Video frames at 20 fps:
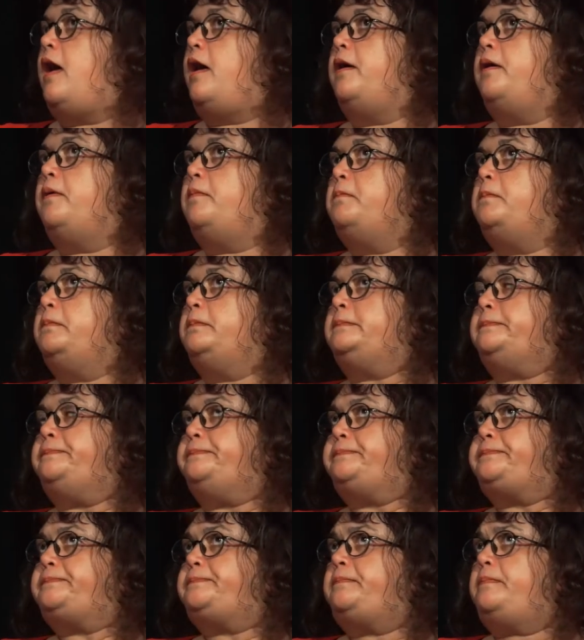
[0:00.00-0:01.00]
Mm. Um,
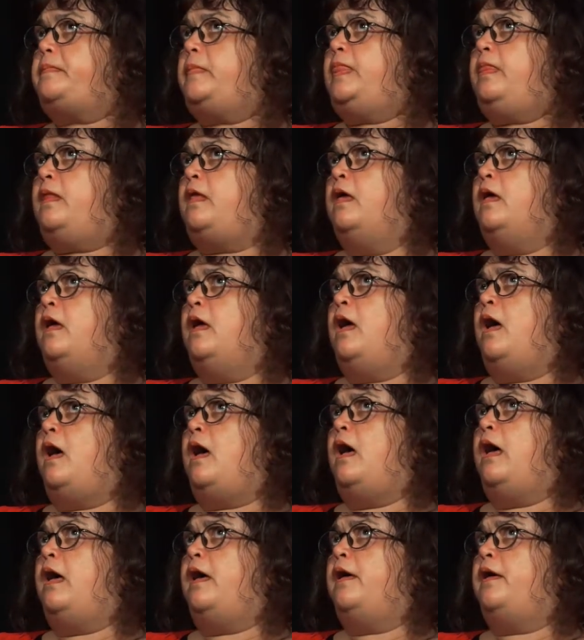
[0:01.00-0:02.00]

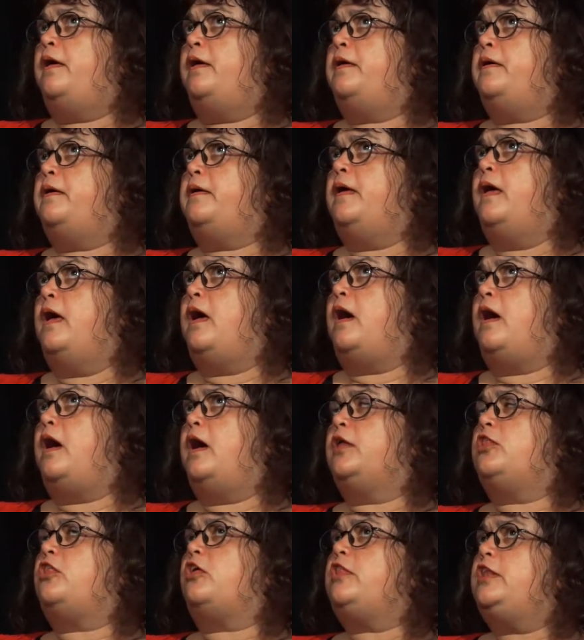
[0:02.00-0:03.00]
her
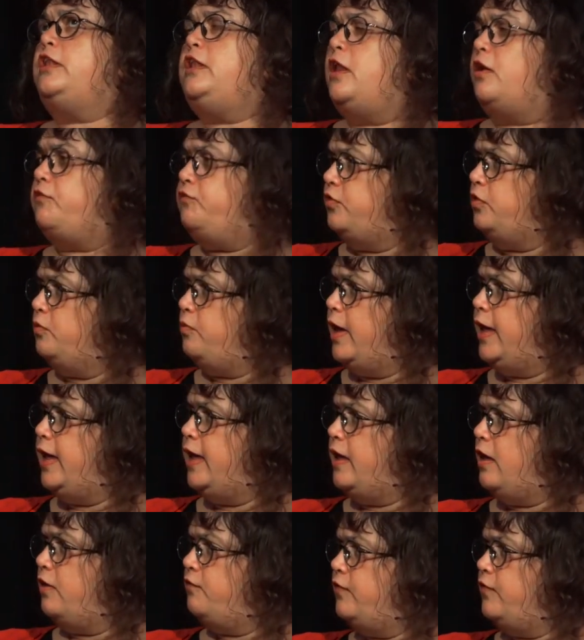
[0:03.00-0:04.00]
I just love the way her